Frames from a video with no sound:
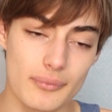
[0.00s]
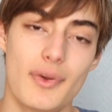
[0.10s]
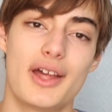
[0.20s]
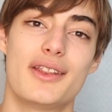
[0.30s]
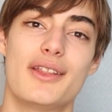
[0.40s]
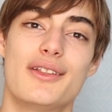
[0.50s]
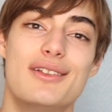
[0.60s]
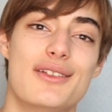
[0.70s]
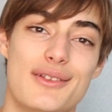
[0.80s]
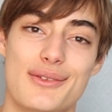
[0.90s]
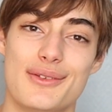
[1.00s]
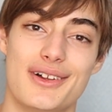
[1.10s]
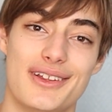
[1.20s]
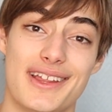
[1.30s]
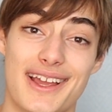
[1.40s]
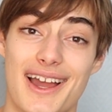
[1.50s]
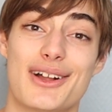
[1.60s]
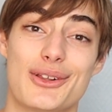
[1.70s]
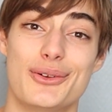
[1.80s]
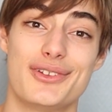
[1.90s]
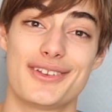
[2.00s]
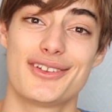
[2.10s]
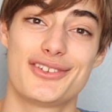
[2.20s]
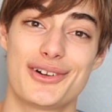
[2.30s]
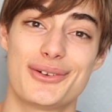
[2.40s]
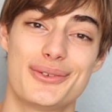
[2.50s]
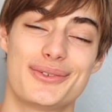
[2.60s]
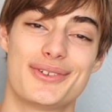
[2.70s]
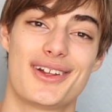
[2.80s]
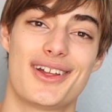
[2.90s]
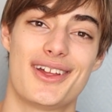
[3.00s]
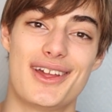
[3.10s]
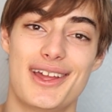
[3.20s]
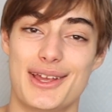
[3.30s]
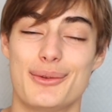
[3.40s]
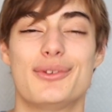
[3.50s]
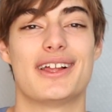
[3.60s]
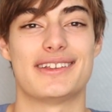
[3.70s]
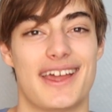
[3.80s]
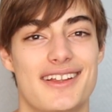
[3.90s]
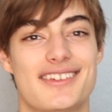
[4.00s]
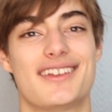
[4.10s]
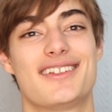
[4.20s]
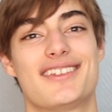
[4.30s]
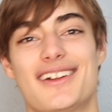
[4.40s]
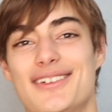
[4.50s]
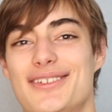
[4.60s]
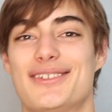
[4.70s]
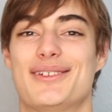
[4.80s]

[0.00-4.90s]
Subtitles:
And the guy closing the show, he was like dancing and stuff.